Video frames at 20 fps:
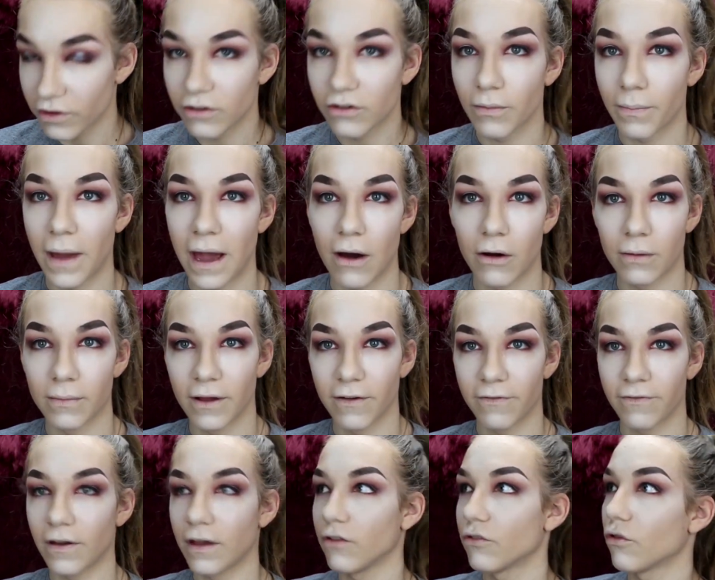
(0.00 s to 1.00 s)
it to powder my
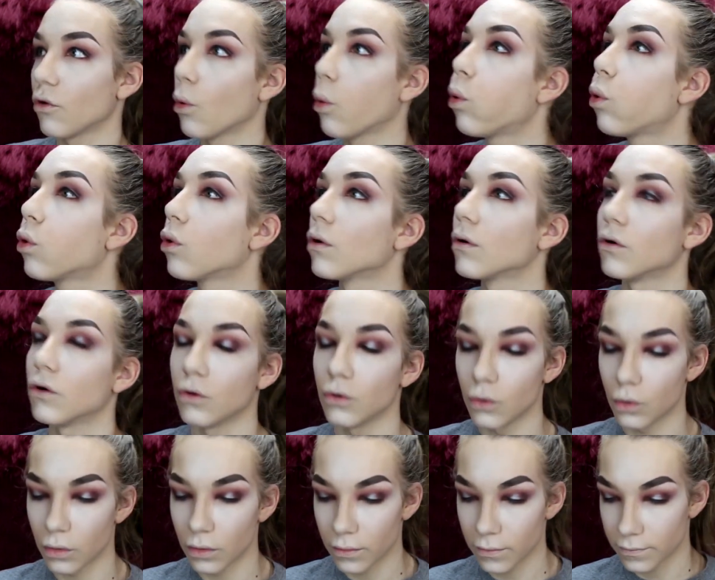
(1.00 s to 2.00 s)
face.
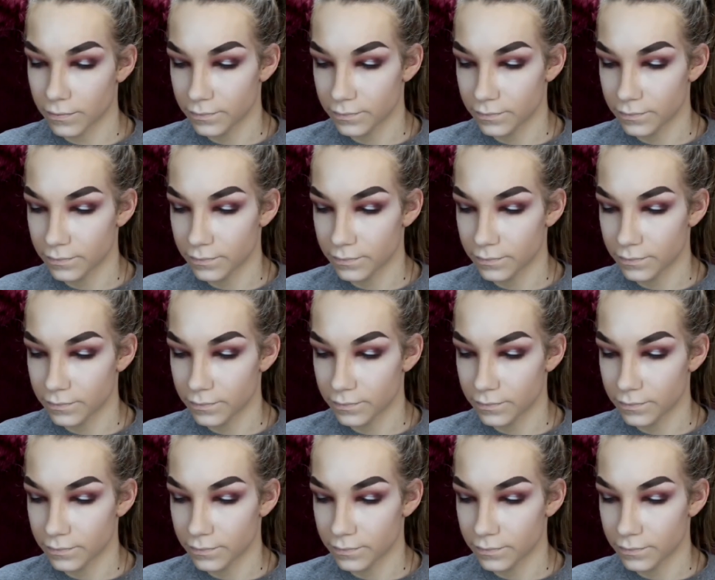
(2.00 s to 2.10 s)
Ooh.